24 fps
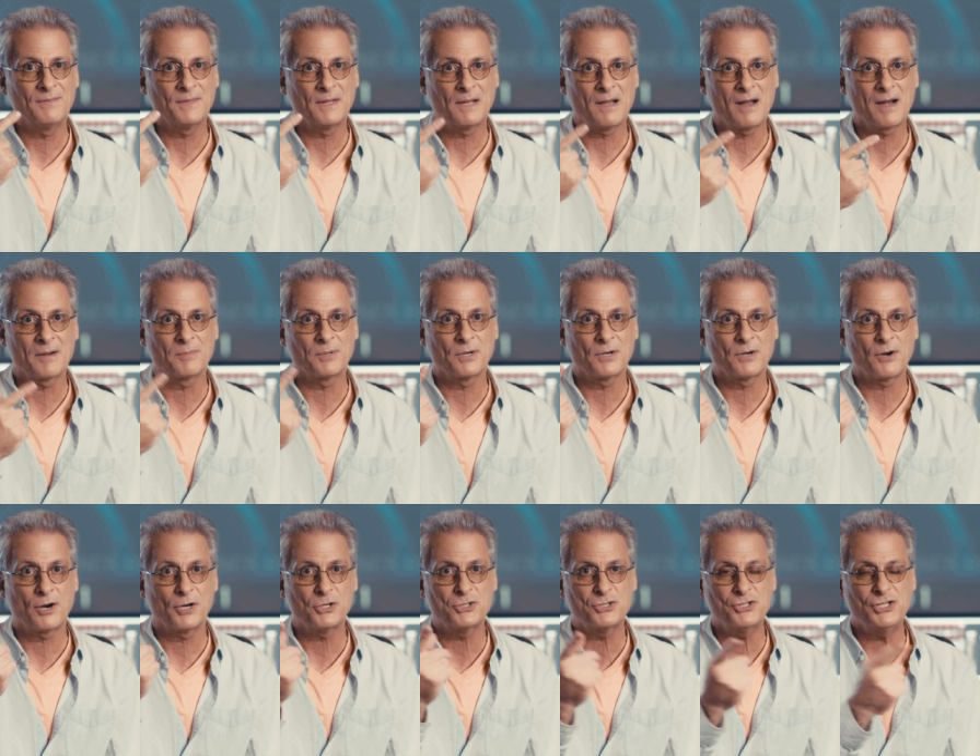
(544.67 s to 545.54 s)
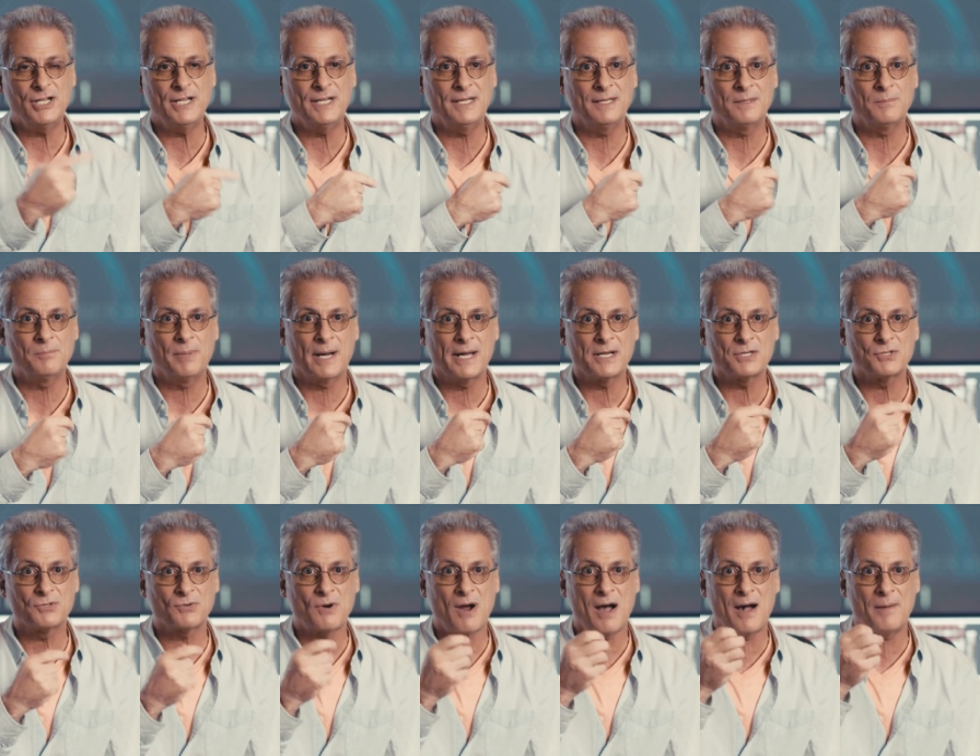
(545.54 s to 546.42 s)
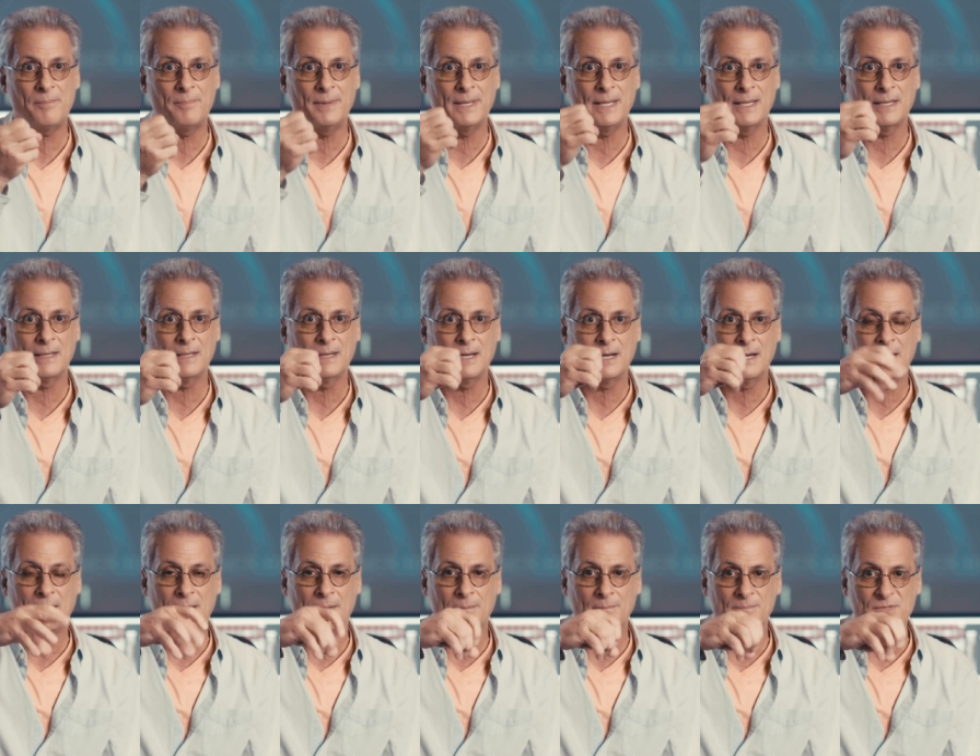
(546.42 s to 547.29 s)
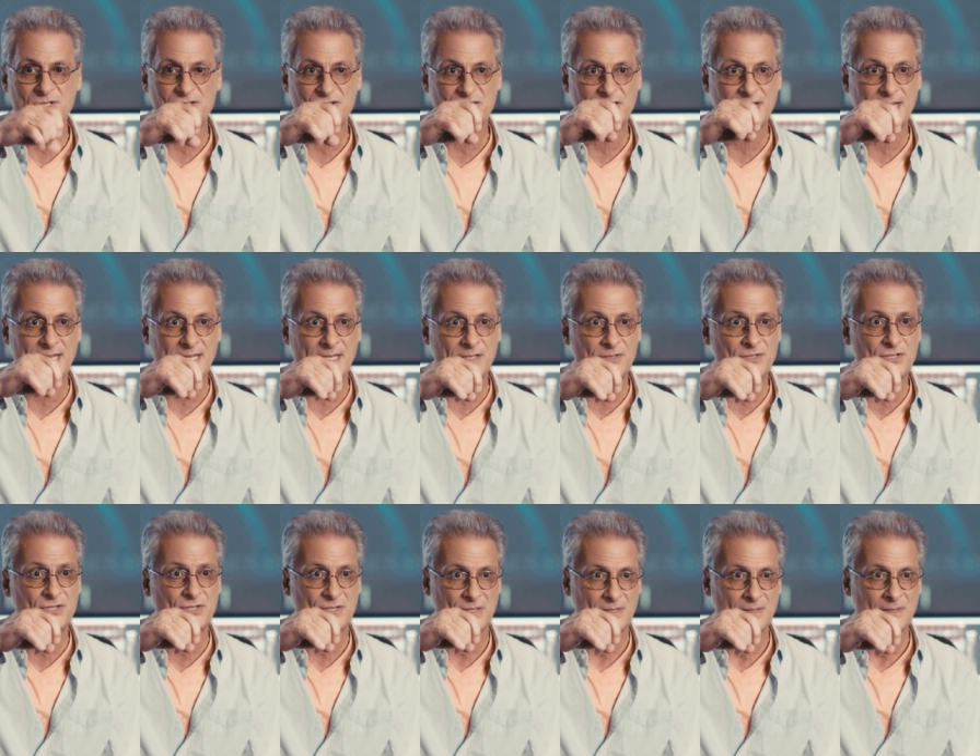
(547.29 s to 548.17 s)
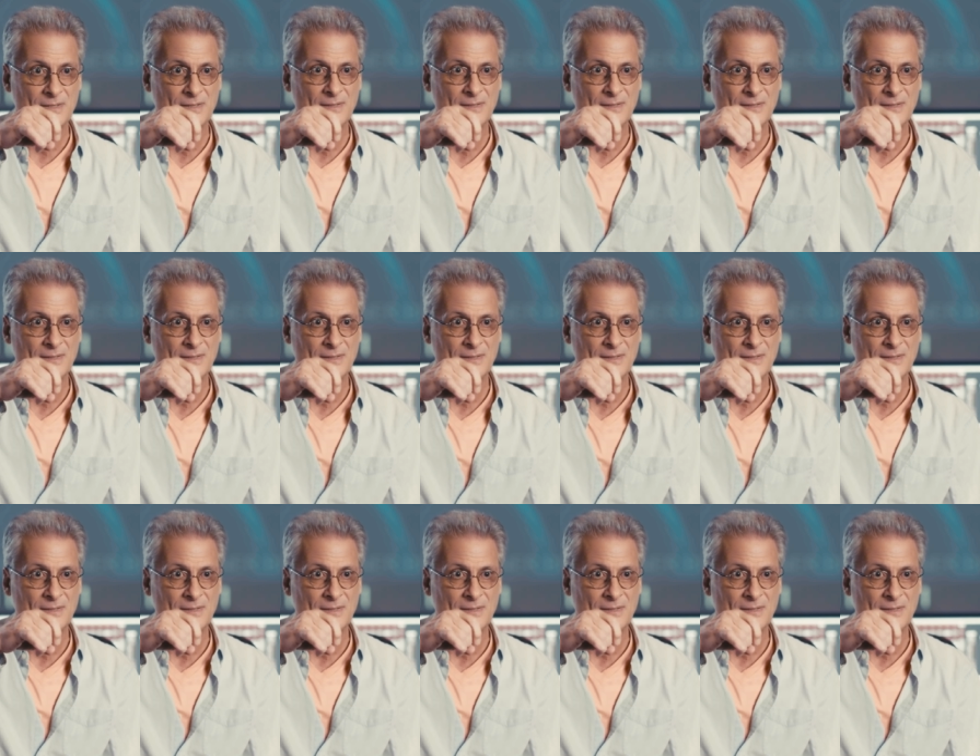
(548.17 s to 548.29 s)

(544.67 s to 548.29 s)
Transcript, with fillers: in the library are cheated by dropping um, seeds,